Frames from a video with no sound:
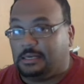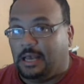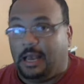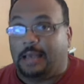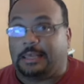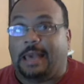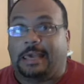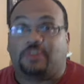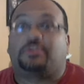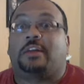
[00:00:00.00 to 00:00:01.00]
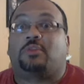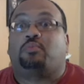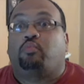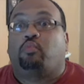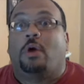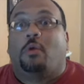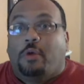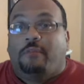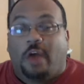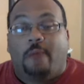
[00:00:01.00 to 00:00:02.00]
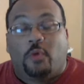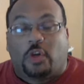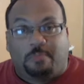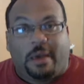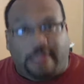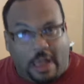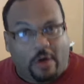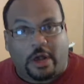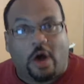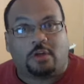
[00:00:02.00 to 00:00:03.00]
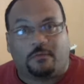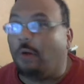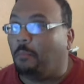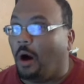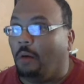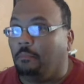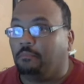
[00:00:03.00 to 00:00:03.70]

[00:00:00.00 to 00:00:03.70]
I guess that's what we've come to expect now in college football.